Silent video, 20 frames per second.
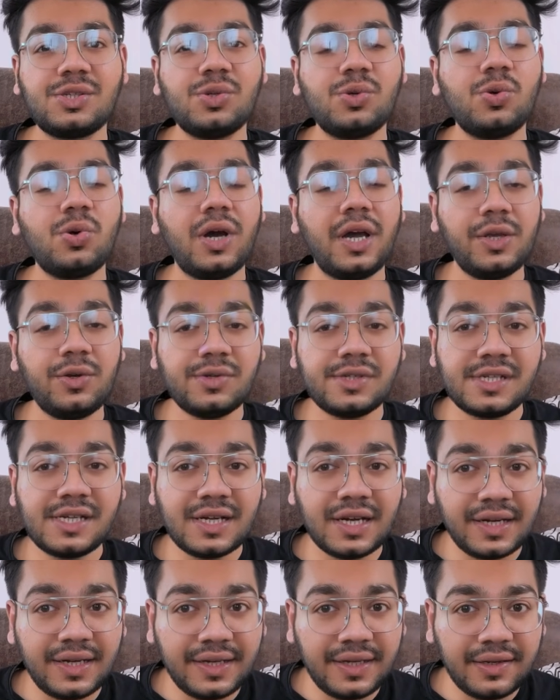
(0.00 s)
So IOC
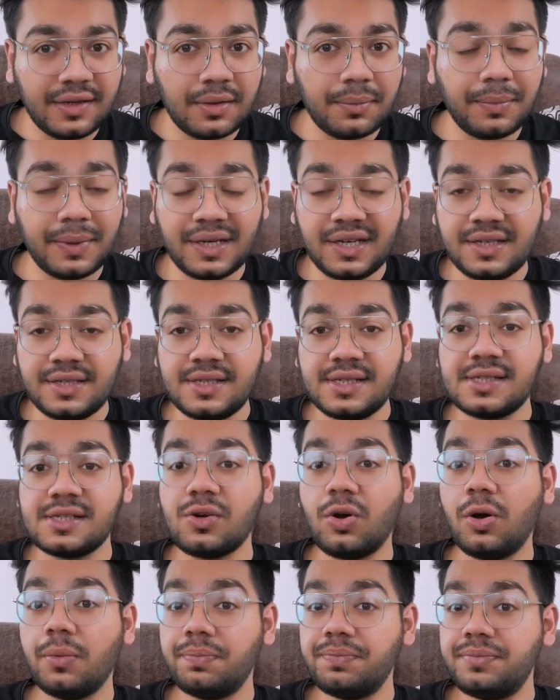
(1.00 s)
container manages
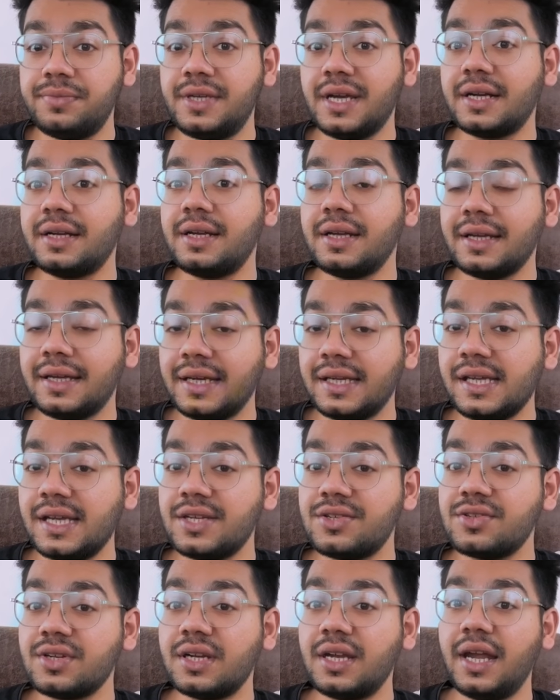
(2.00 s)
object
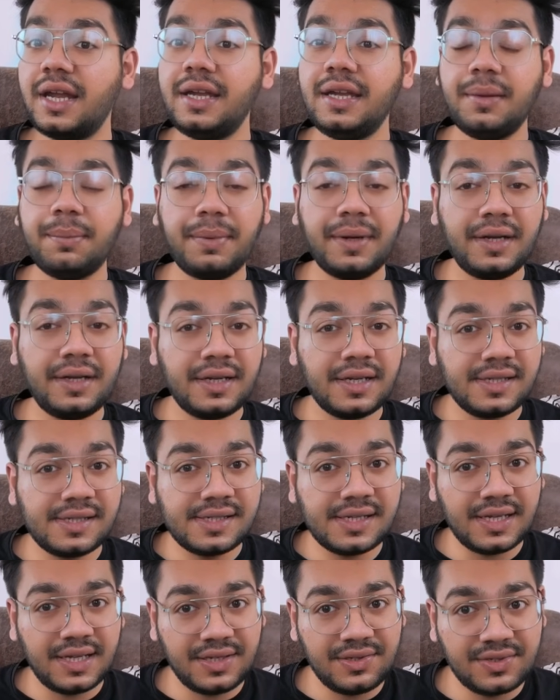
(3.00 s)
creation and
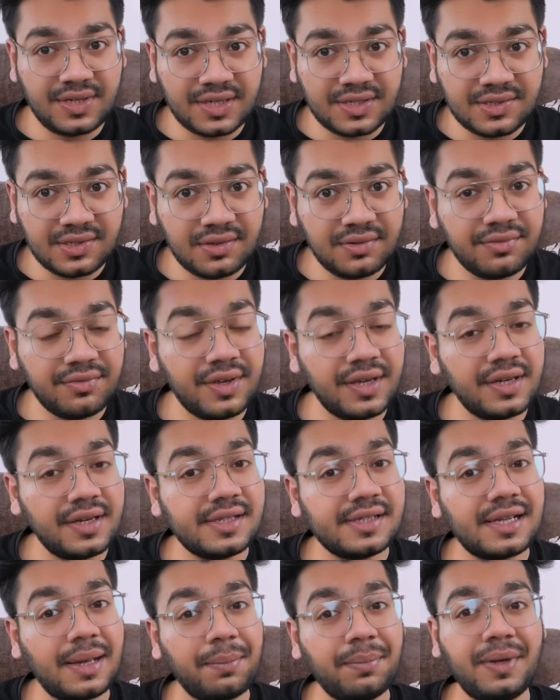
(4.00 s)
dependency injection,
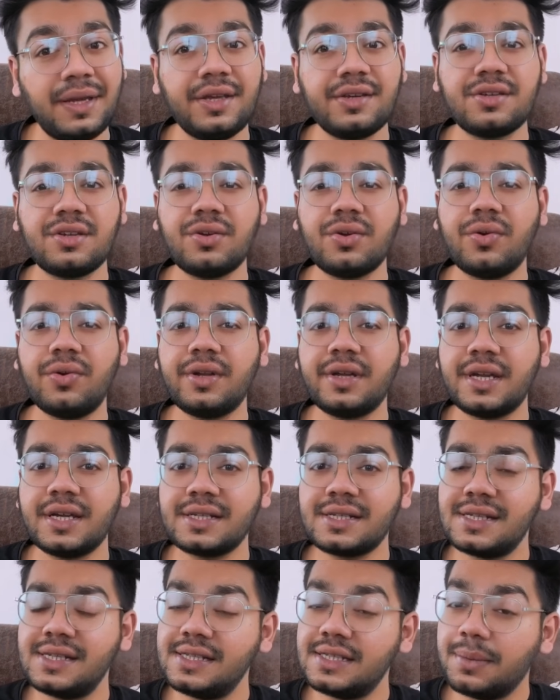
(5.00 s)
whereas application
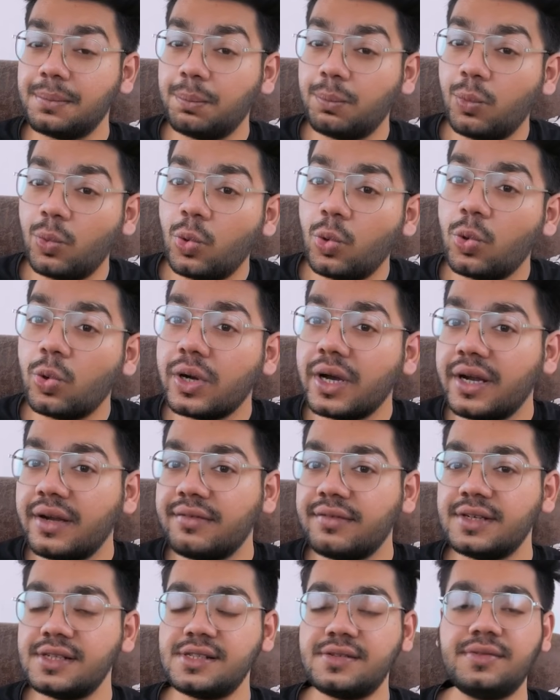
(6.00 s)
context is a more
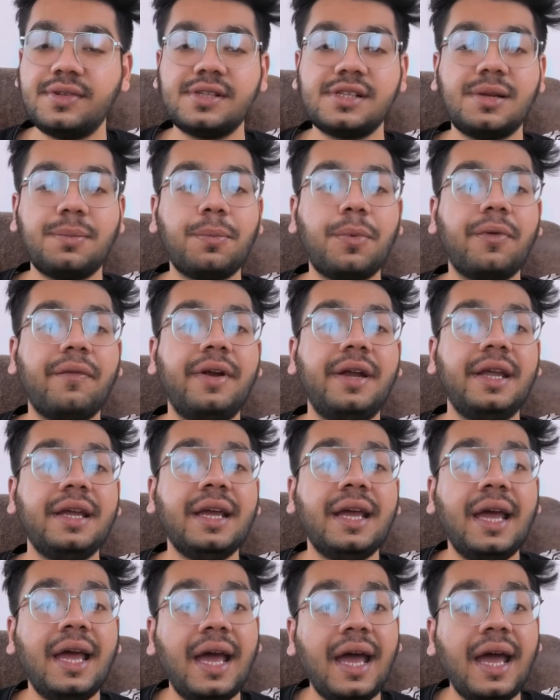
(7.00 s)
advanced version providing